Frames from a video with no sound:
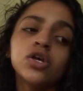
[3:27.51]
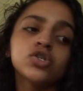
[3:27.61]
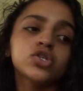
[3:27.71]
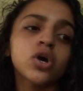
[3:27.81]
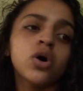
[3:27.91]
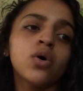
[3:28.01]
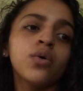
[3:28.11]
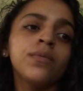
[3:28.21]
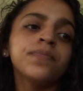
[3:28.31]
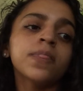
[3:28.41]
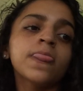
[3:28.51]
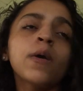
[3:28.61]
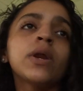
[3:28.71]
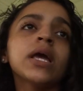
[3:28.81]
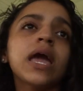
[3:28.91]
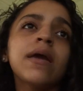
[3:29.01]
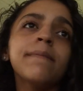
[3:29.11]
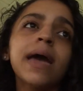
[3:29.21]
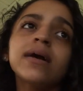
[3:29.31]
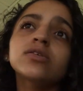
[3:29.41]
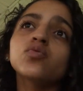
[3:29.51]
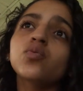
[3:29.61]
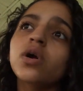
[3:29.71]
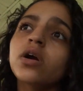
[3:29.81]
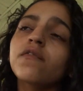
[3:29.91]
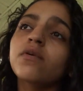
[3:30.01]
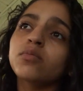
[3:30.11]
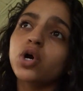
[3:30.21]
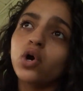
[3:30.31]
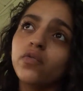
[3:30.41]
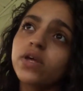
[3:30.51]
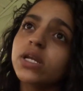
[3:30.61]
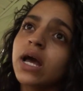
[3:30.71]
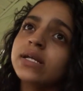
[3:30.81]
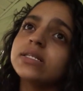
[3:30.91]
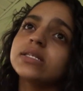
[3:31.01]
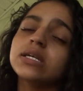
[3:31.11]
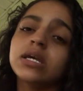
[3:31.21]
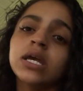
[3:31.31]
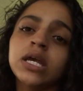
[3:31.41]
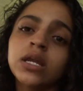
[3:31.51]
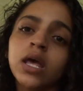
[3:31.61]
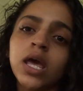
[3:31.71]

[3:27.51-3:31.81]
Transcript: So when I came back to work from COVID-19,